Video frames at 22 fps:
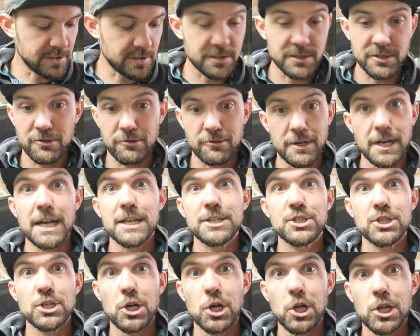
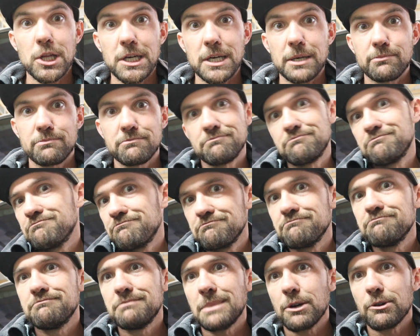scratch it all up,
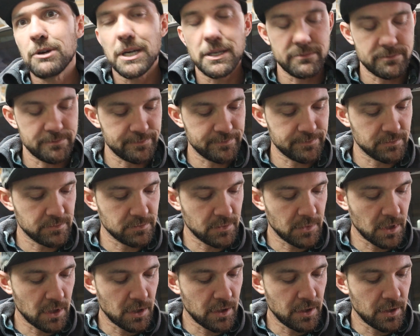all right?
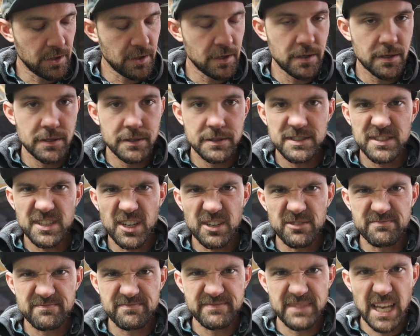So,
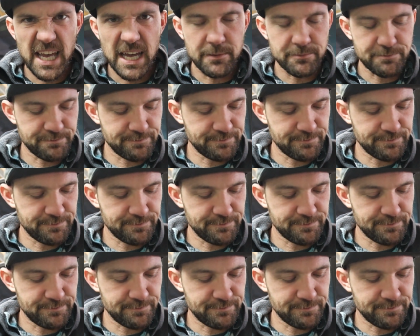yeah.